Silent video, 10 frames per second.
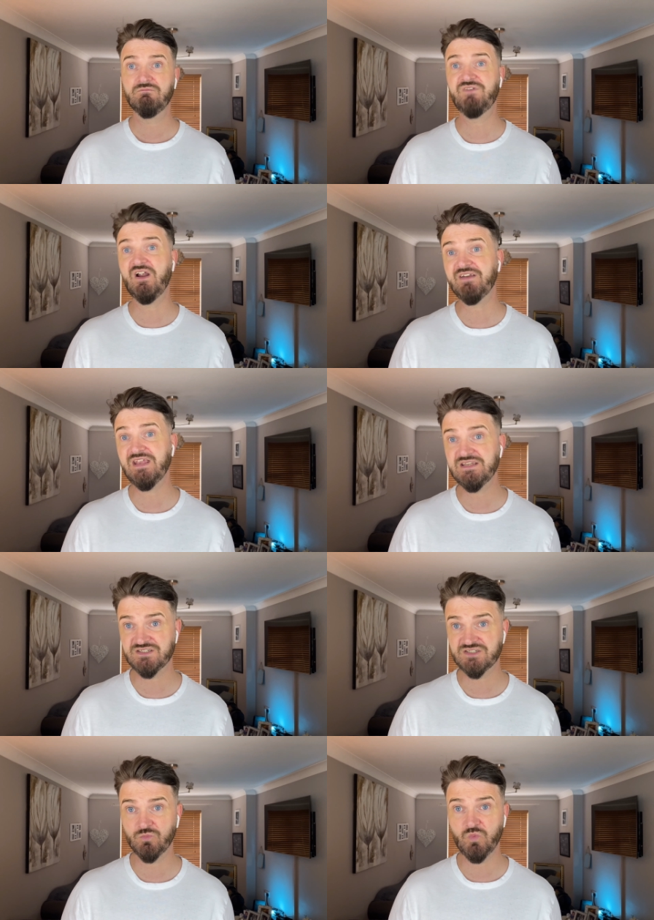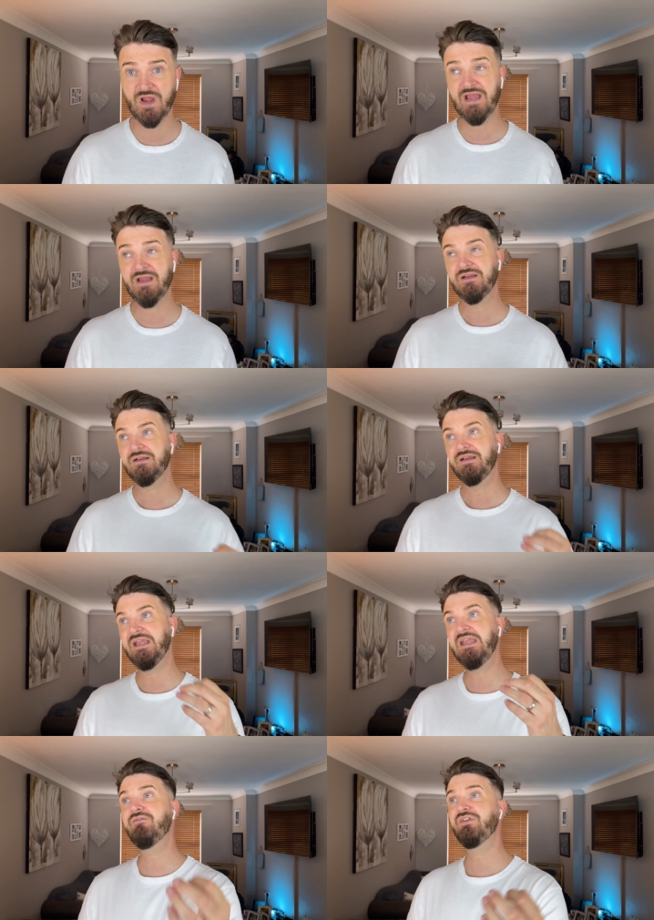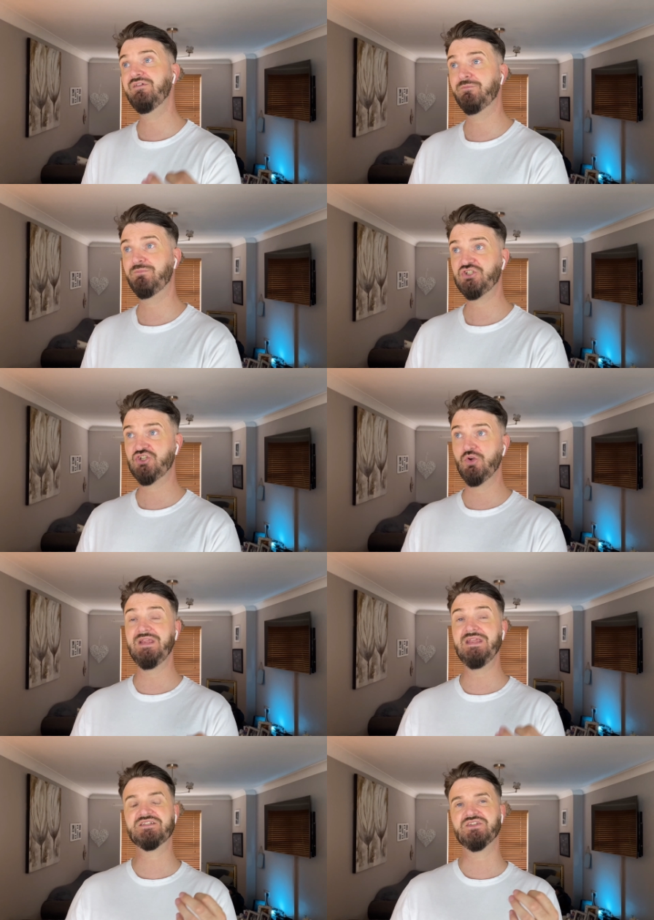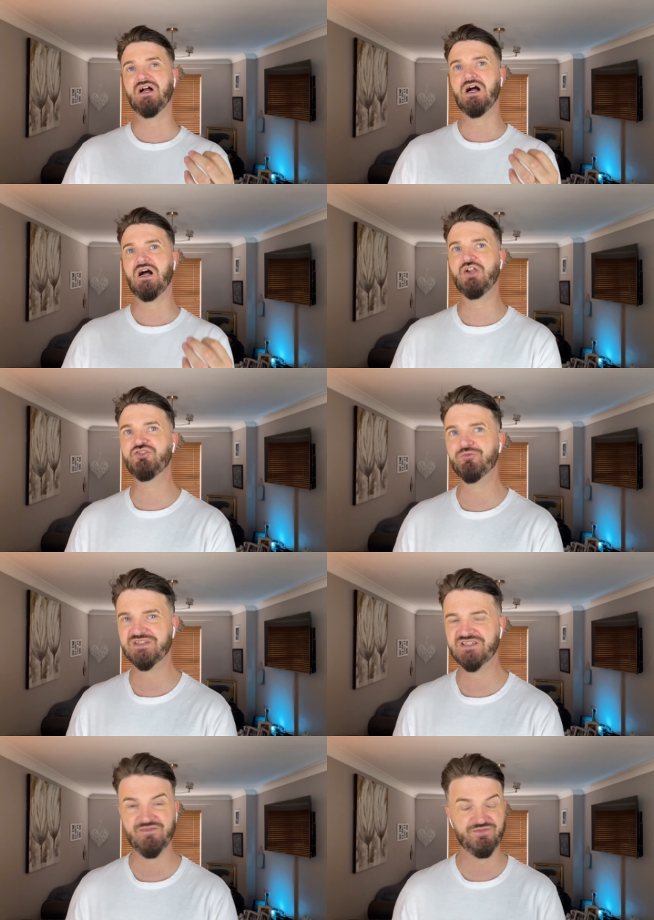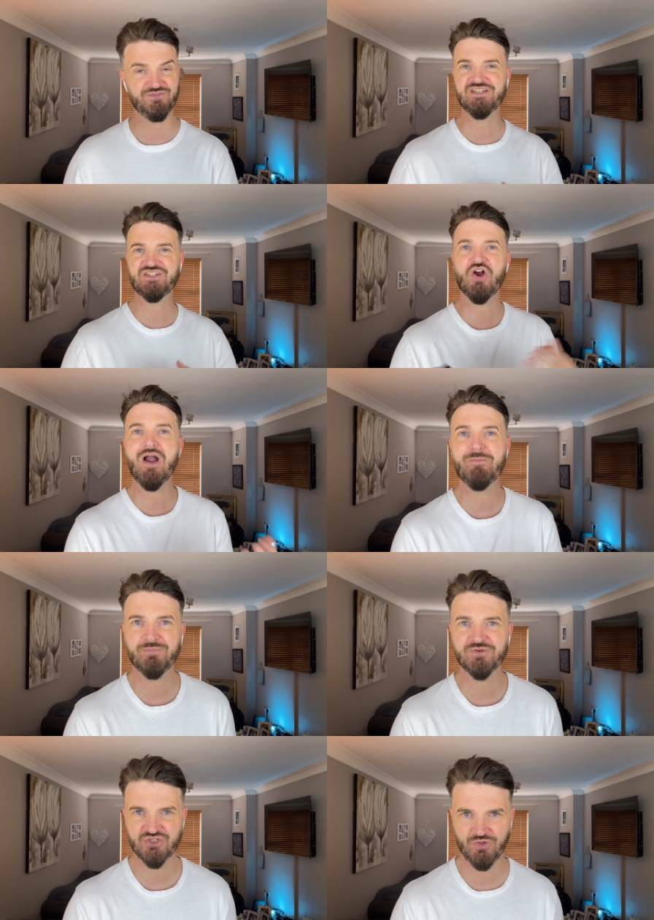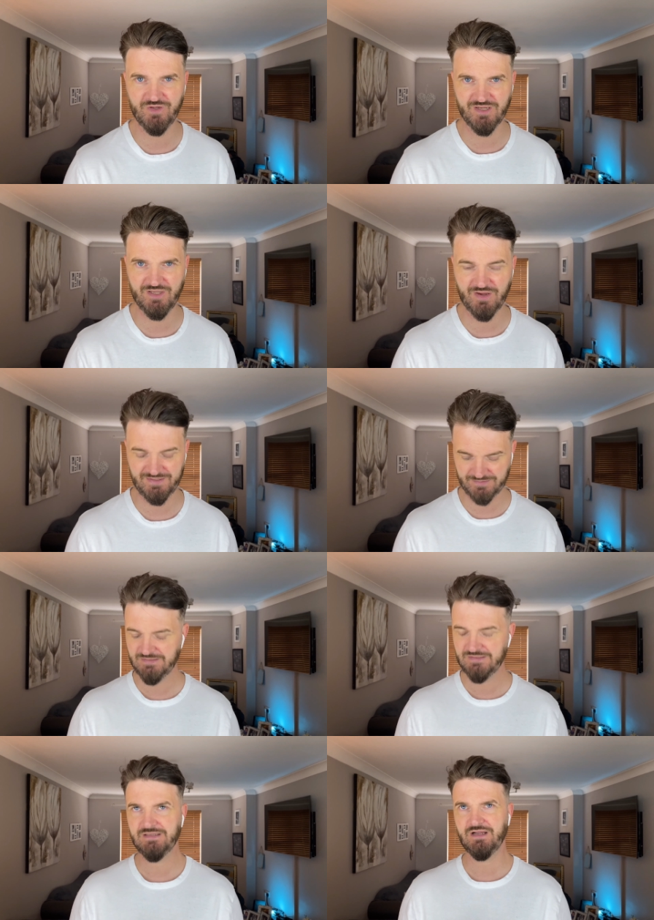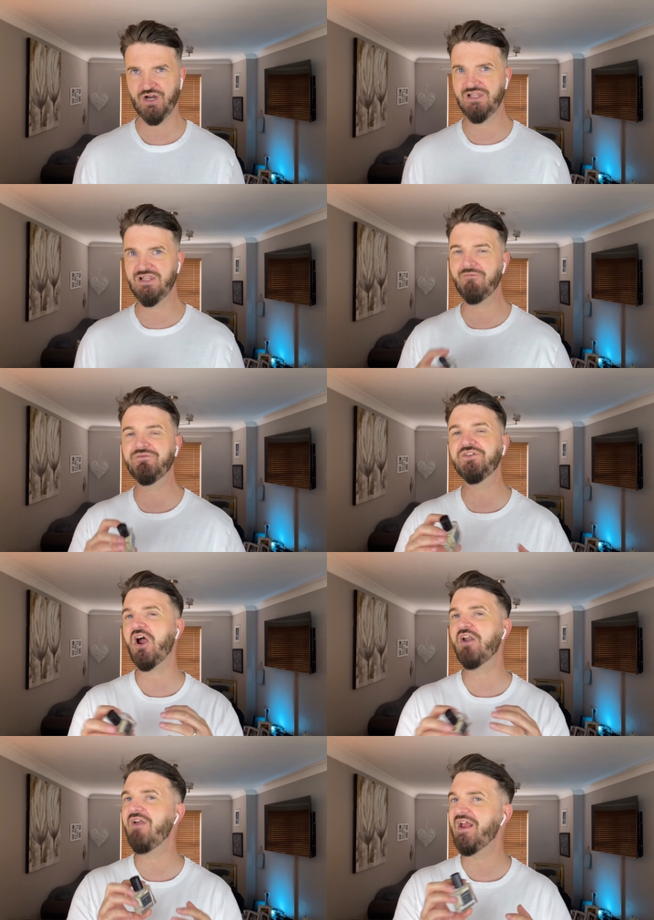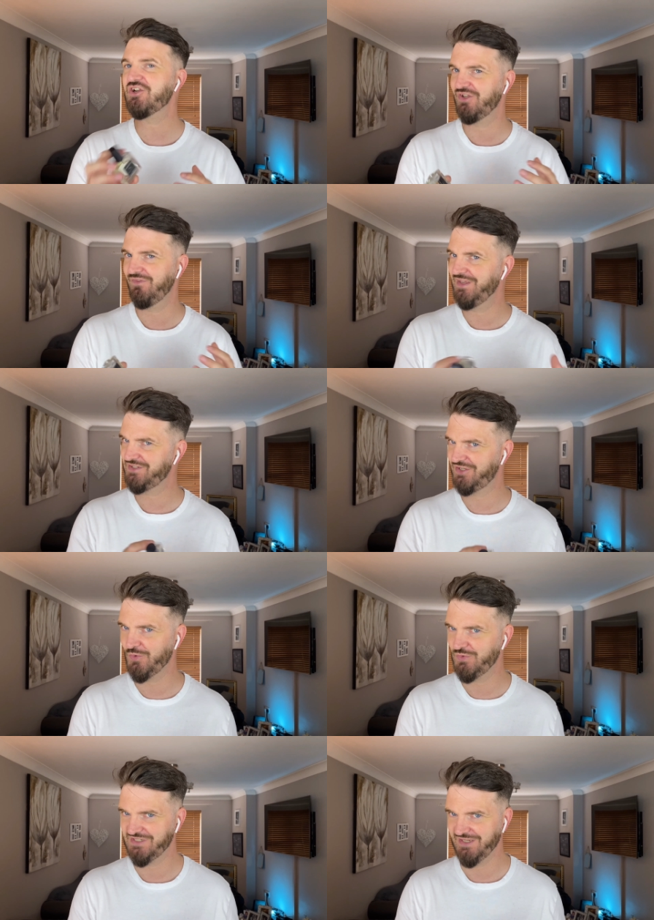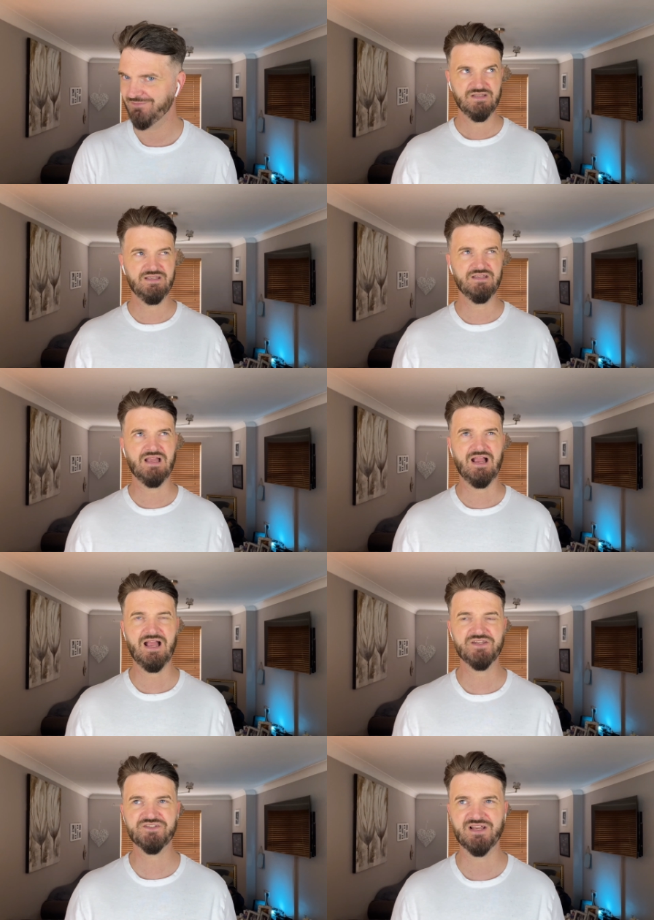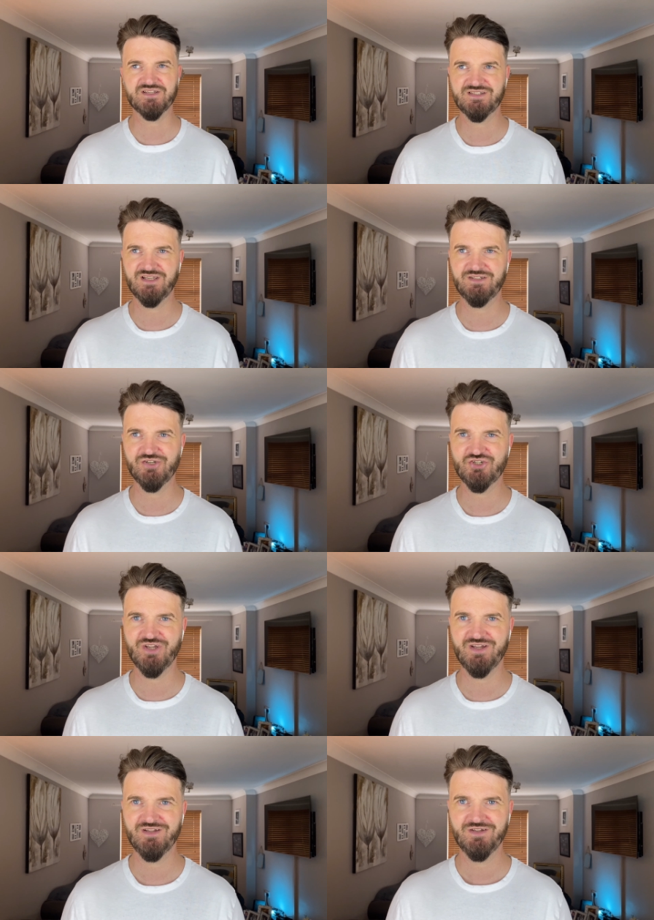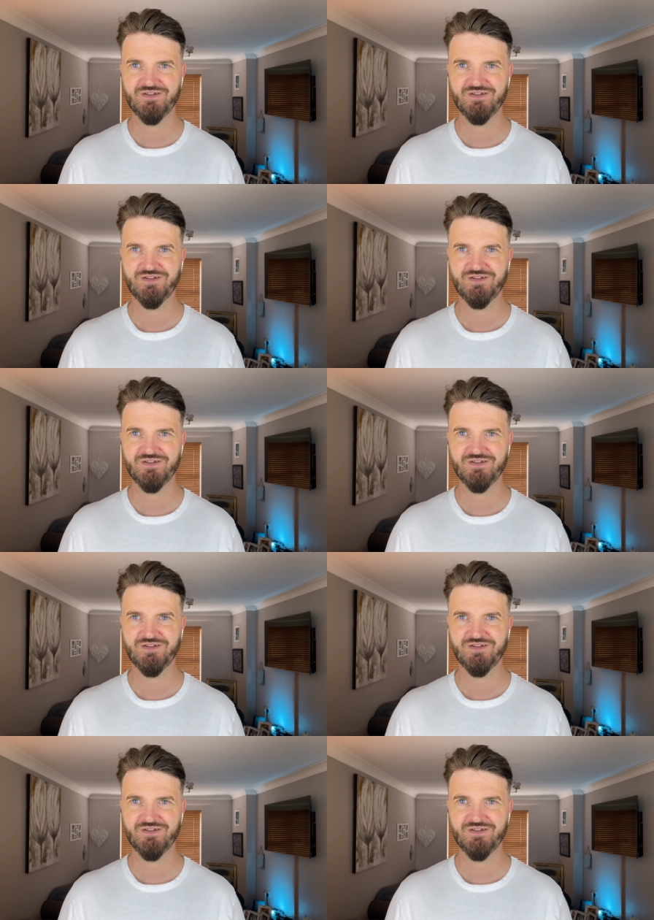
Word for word: very easy to wear, even if the patchouli isn't 100% the type of patchouli I like. I love the direction this goes in. It has that signature